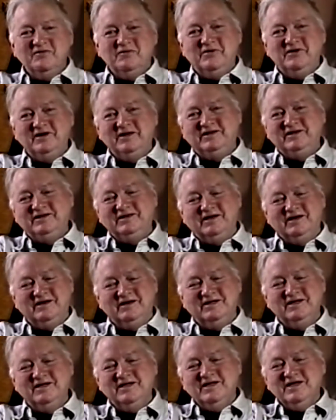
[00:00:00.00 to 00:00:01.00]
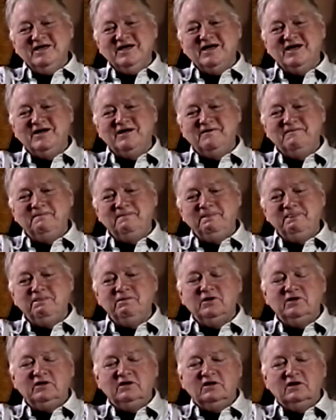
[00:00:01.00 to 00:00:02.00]
But
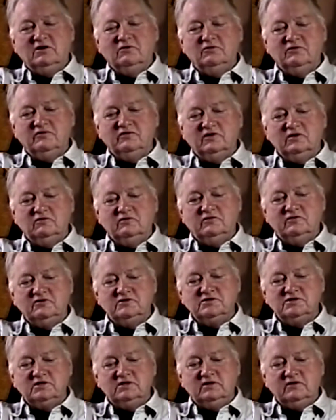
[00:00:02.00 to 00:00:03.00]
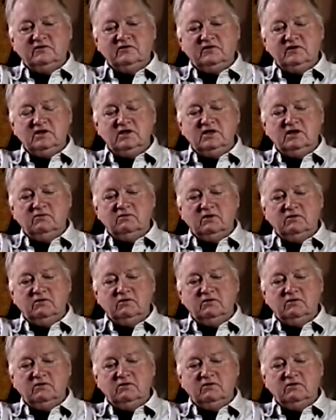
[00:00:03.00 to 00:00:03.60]
it was interesting to see him.